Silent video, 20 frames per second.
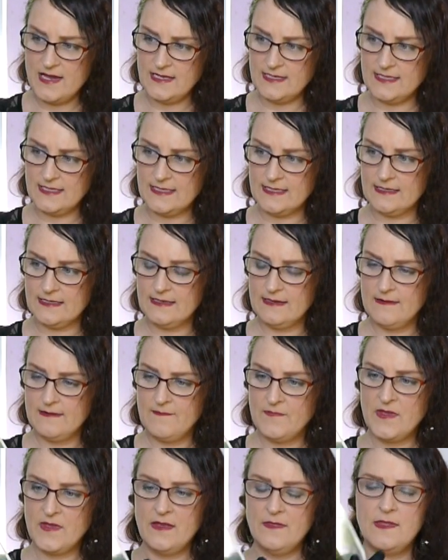pants.
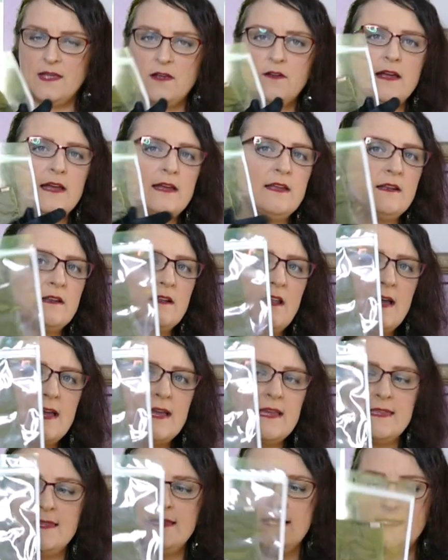They're in
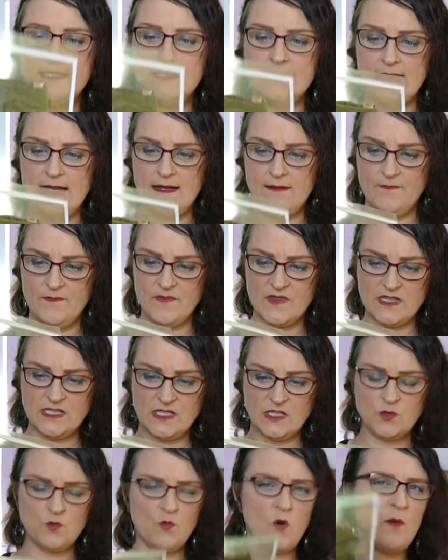like this
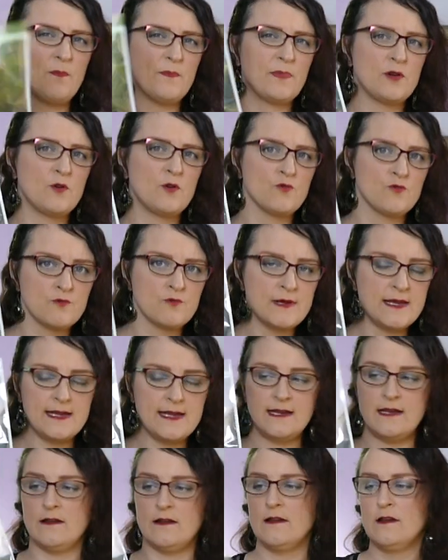swamp
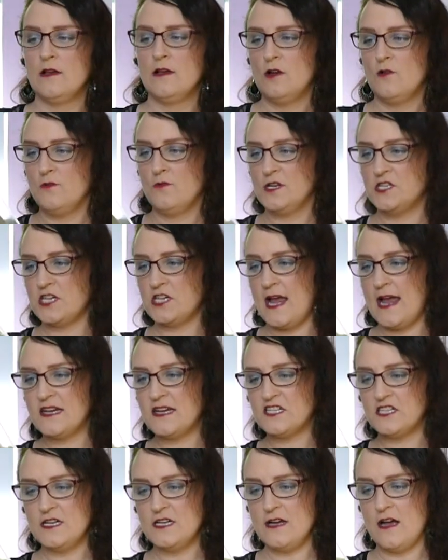green, which
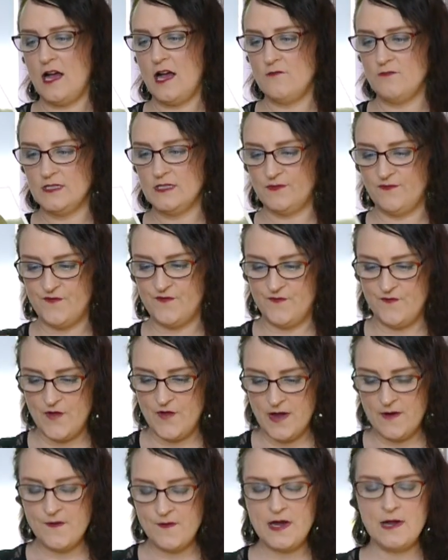actually I was
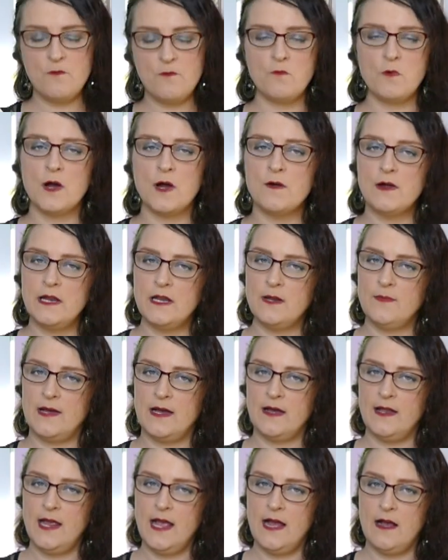very worried
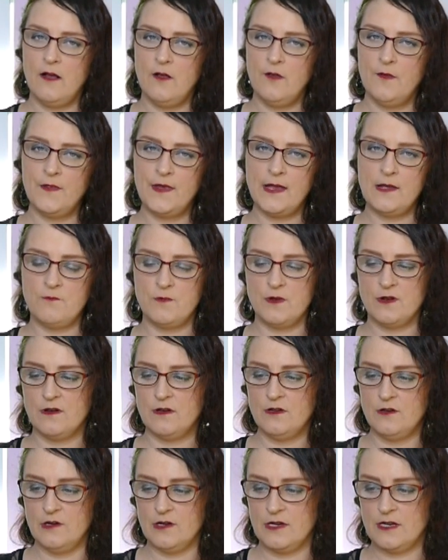about how they would
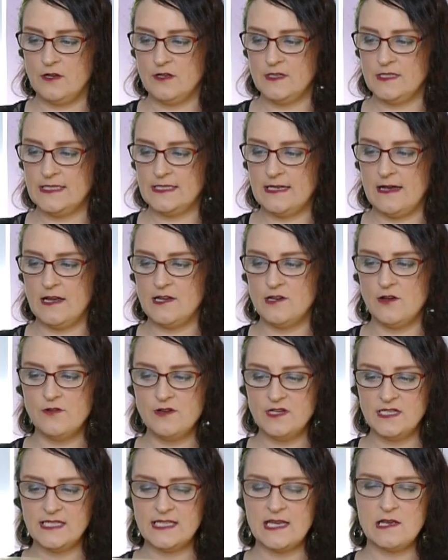look, because I
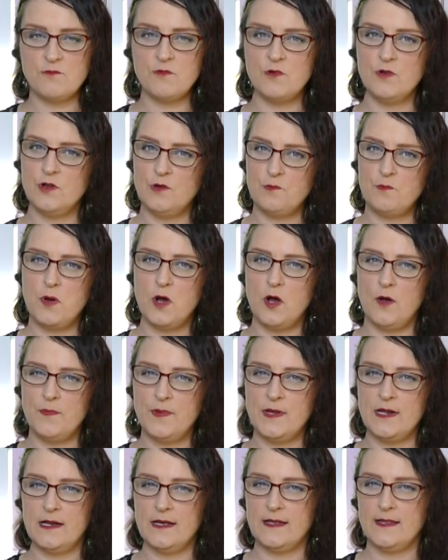noticed they weren't
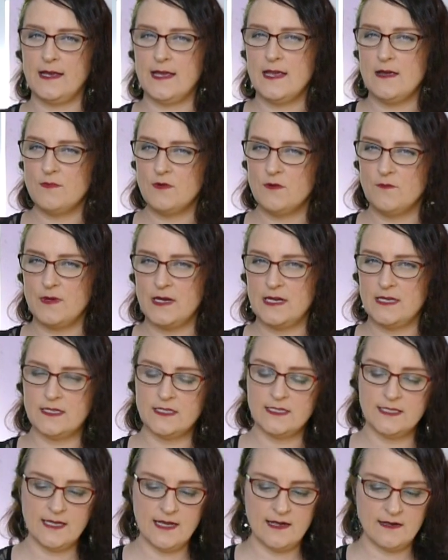popular. They kept on being
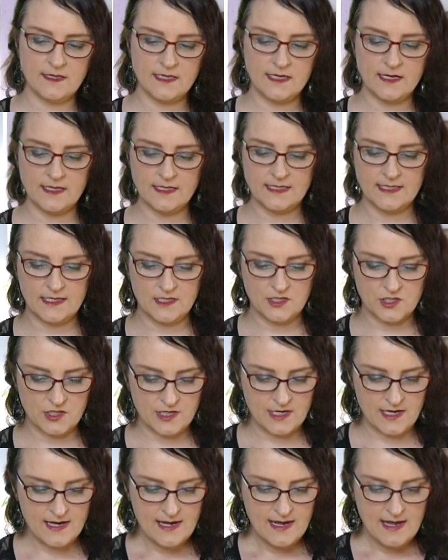discounted,
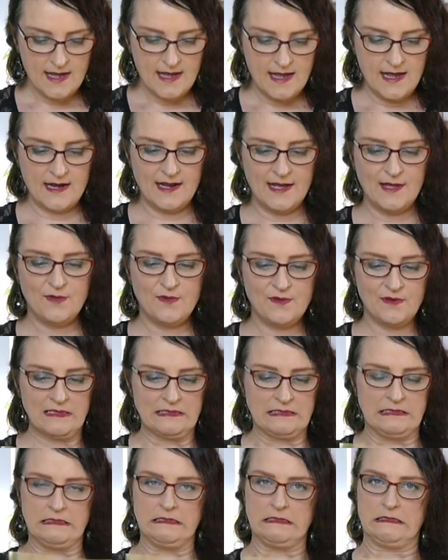etc. And I thought,
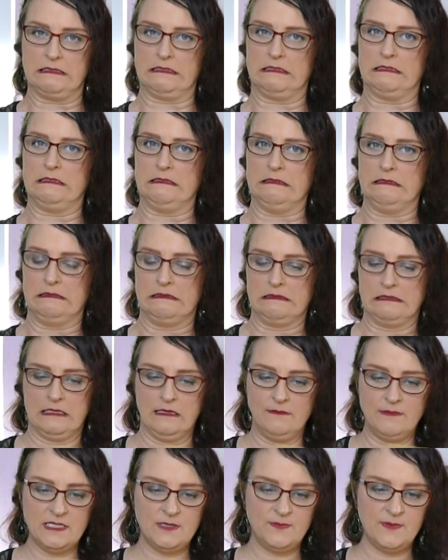ugh,
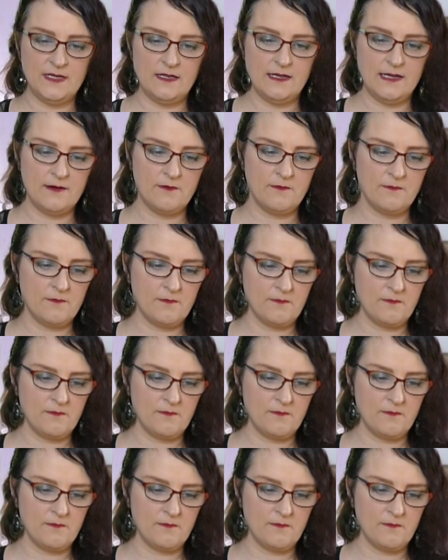they must be like